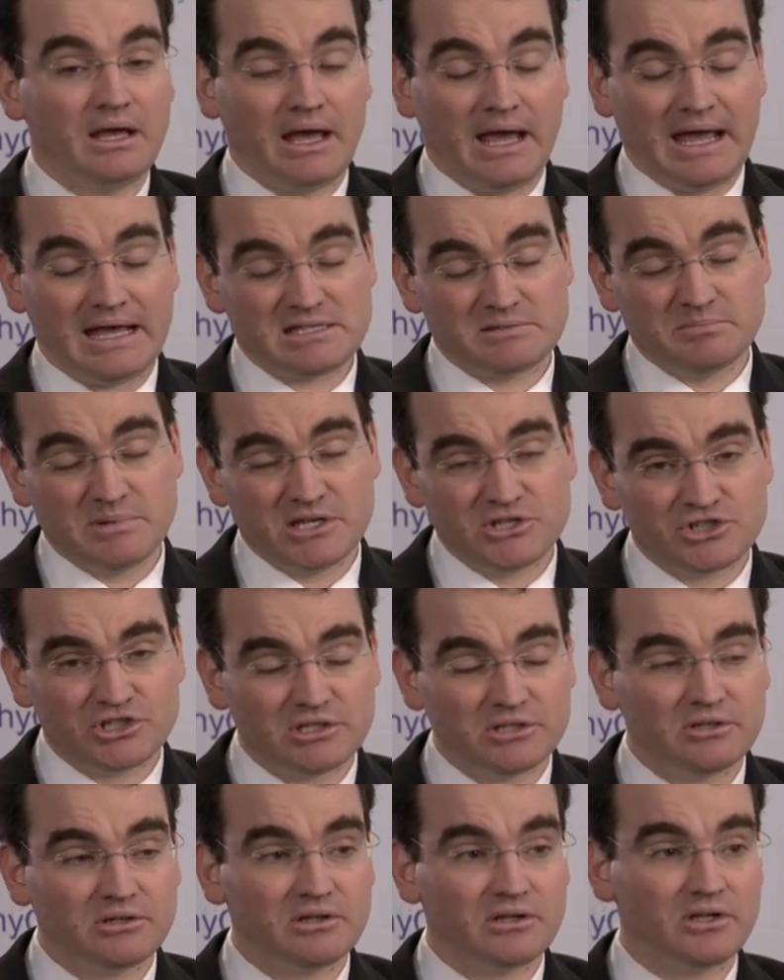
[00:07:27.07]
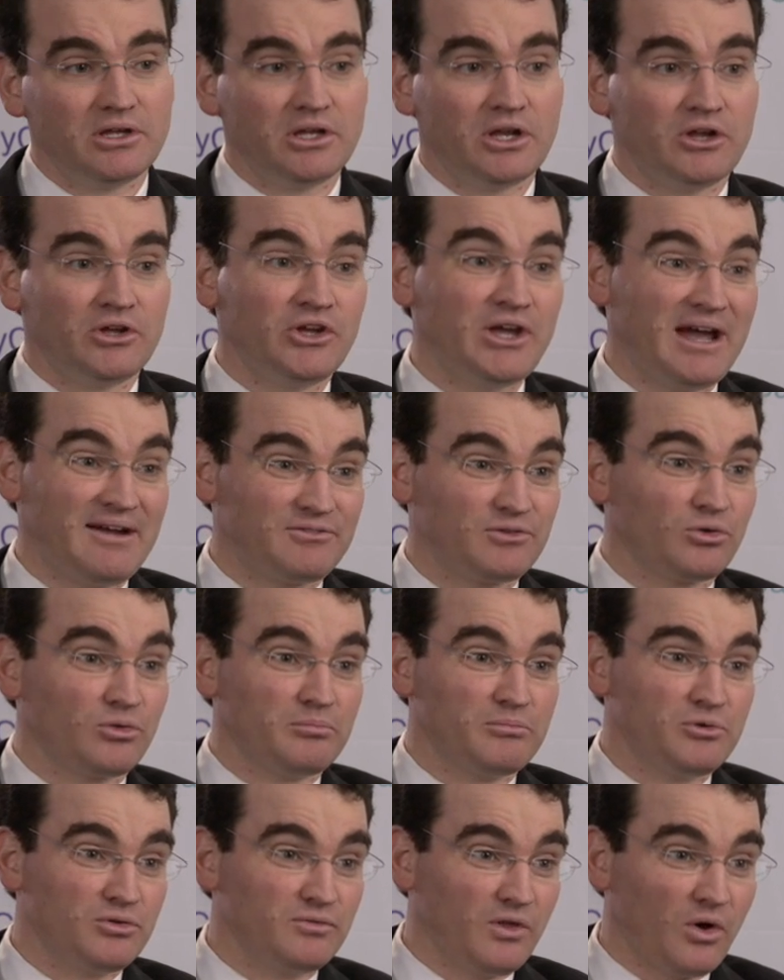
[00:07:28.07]
As mentioned, you know you have to
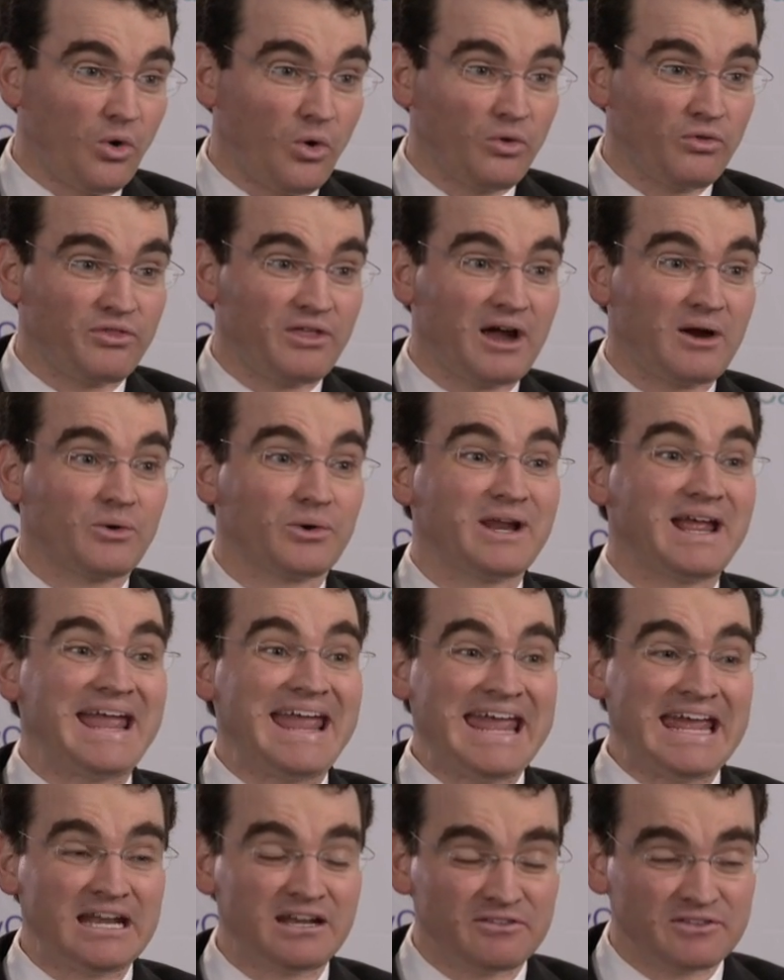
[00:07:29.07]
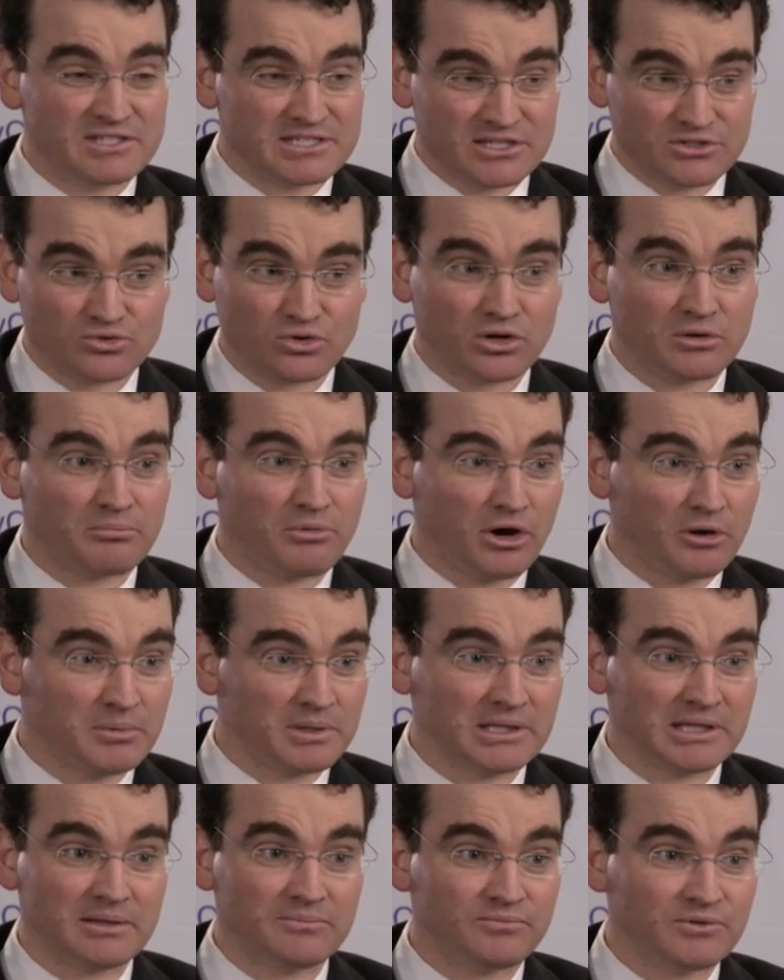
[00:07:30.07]
remove the whole thyroid and the central
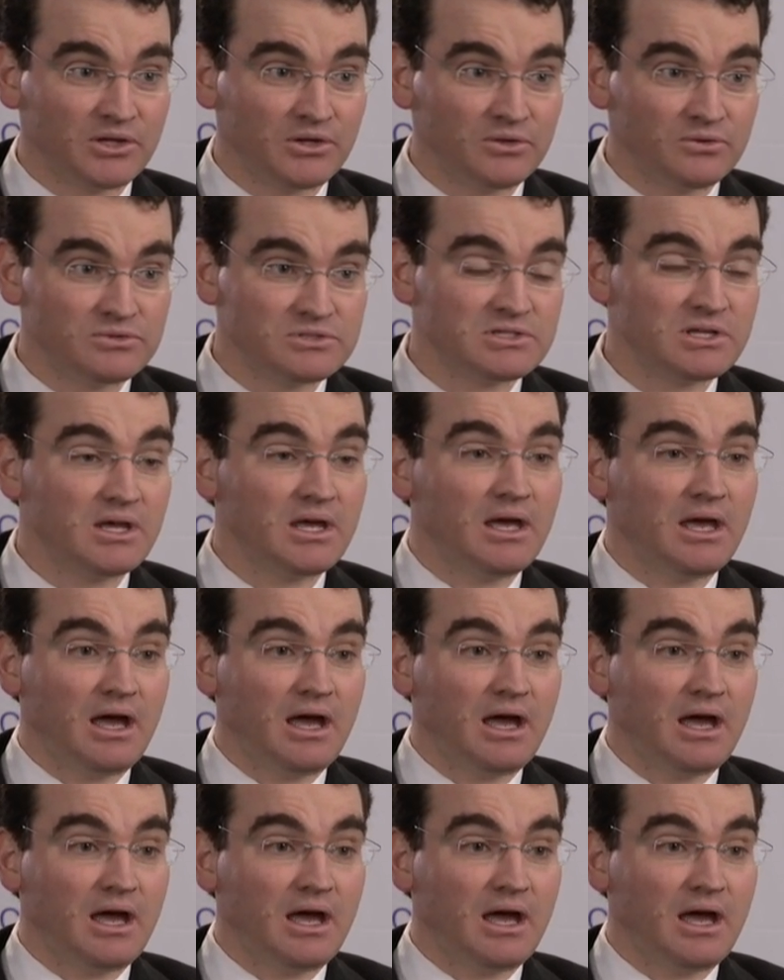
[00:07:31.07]
compartment lymph nodes.